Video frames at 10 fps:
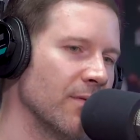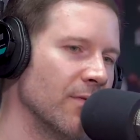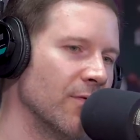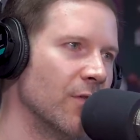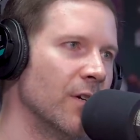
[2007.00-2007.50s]

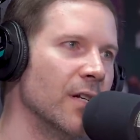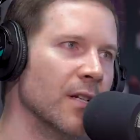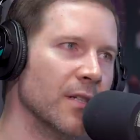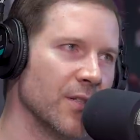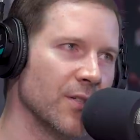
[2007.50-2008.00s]

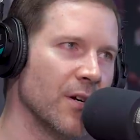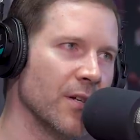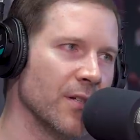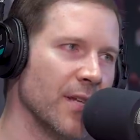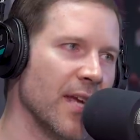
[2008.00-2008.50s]
really
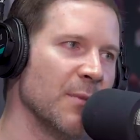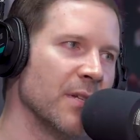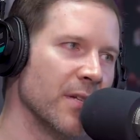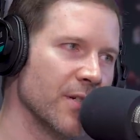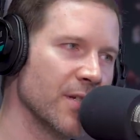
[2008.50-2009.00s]
started
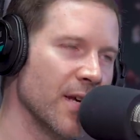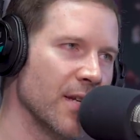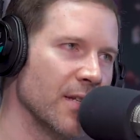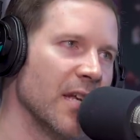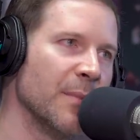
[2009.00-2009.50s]
naming their
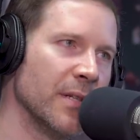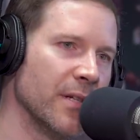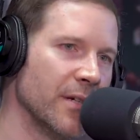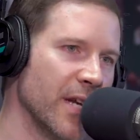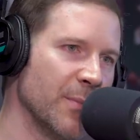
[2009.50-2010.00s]
set, naming
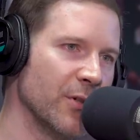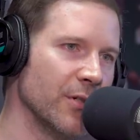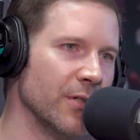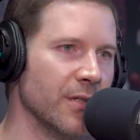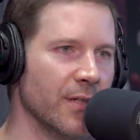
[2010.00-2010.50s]
their
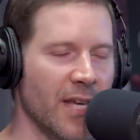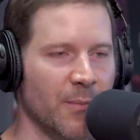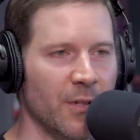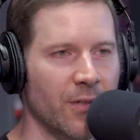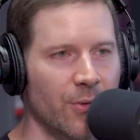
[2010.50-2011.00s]
neighborhood,
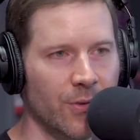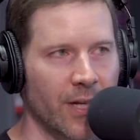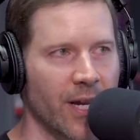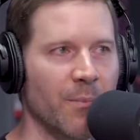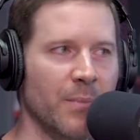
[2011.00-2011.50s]
naming who
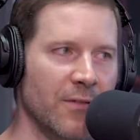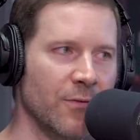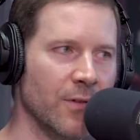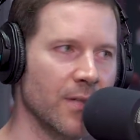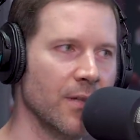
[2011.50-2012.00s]
they got
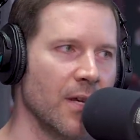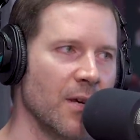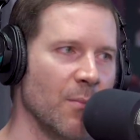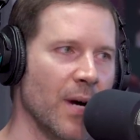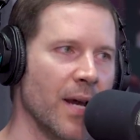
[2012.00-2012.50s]
beef with
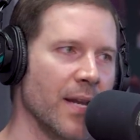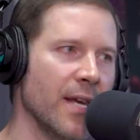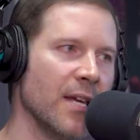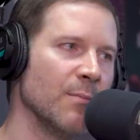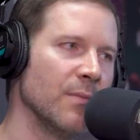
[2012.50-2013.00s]
by
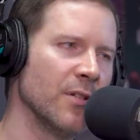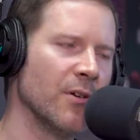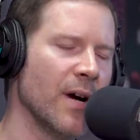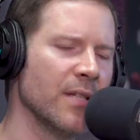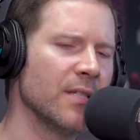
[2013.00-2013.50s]
name. You
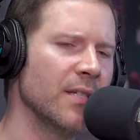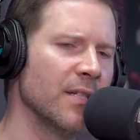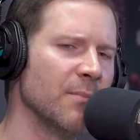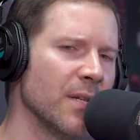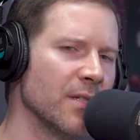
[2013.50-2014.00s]
know, Ice T
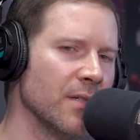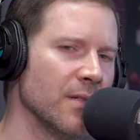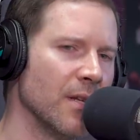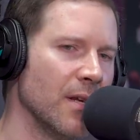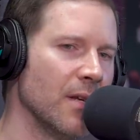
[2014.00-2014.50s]
had
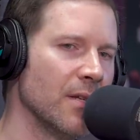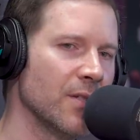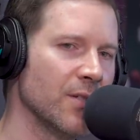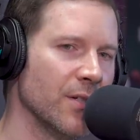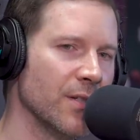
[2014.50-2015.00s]
mentioned
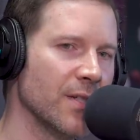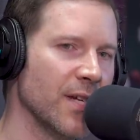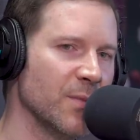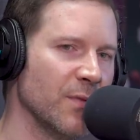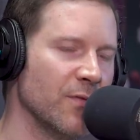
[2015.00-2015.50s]
certain
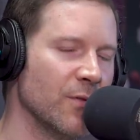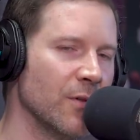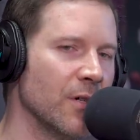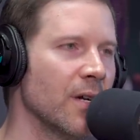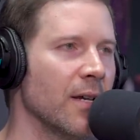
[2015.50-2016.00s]
sets
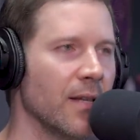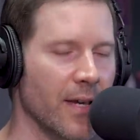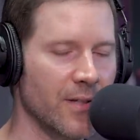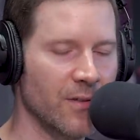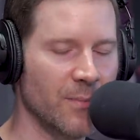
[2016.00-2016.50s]
before,
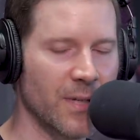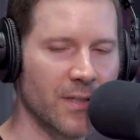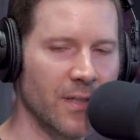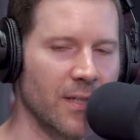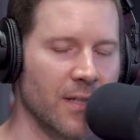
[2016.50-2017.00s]
as you had
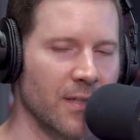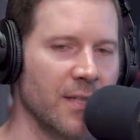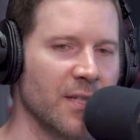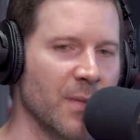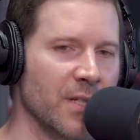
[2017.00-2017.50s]
mentioned, King
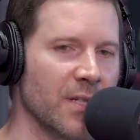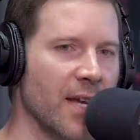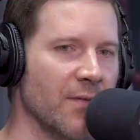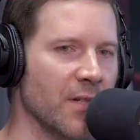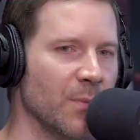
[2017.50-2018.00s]
T had mentioned
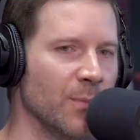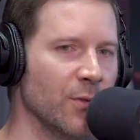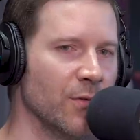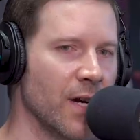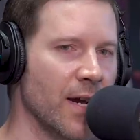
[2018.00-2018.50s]
having in a
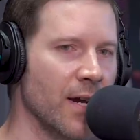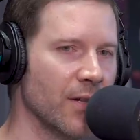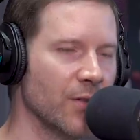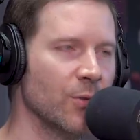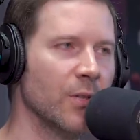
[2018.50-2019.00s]
blue
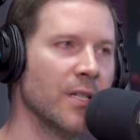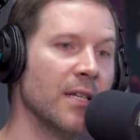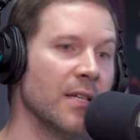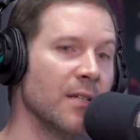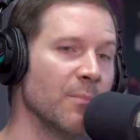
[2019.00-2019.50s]
rag, Schoolly
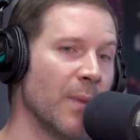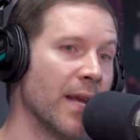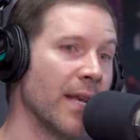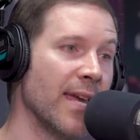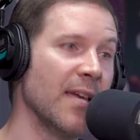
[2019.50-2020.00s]
D
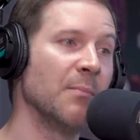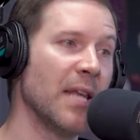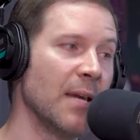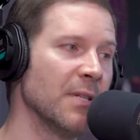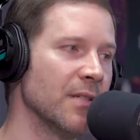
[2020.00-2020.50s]
by name
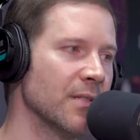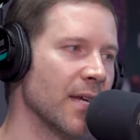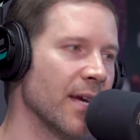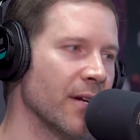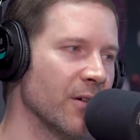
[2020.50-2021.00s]
named his
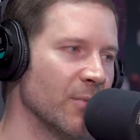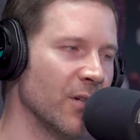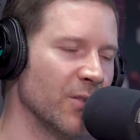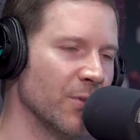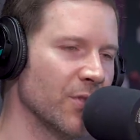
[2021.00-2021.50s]
gang on
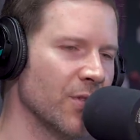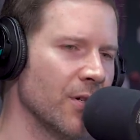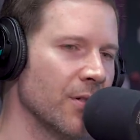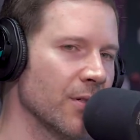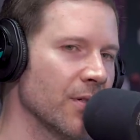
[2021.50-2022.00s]
multiple
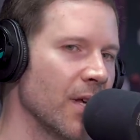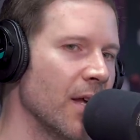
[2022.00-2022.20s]
songs,